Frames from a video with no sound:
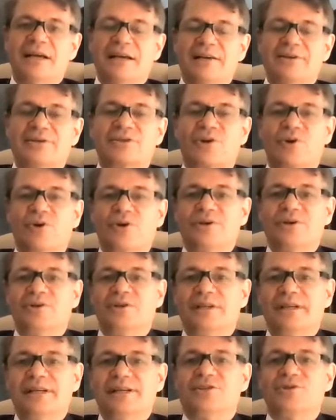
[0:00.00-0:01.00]
is going to
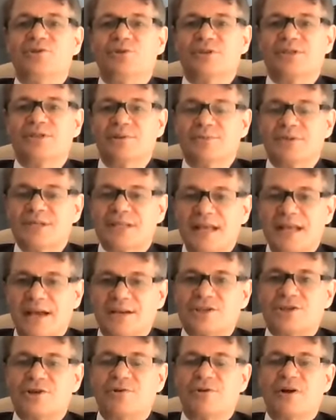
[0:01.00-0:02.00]
lead to a
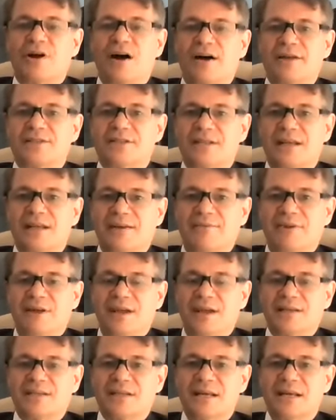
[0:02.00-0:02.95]
substantial cost savings.